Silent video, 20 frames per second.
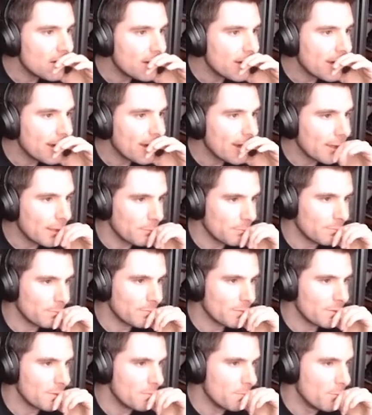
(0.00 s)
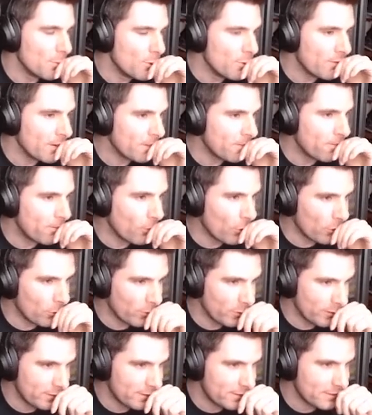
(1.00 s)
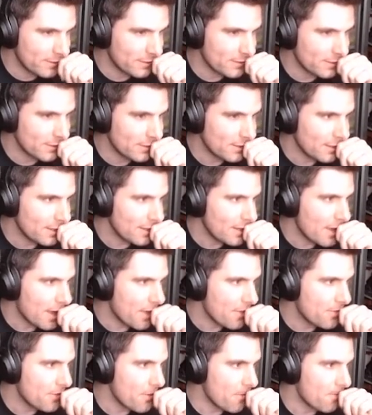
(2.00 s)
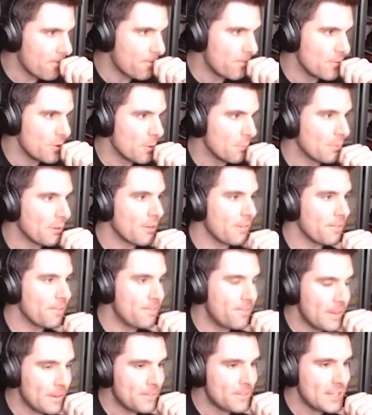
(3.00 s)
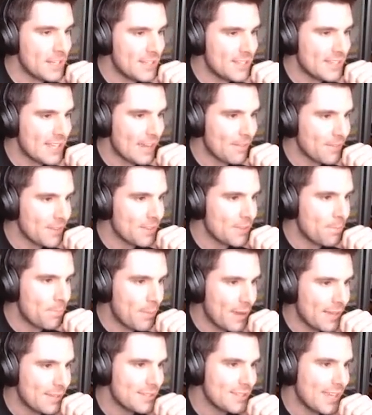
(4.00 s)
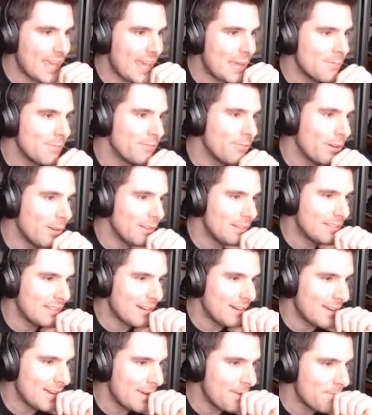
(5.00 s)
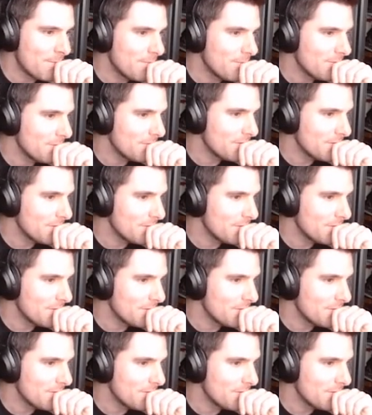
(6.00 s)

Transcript: Okay, moving forward. The number 57th best game of all time.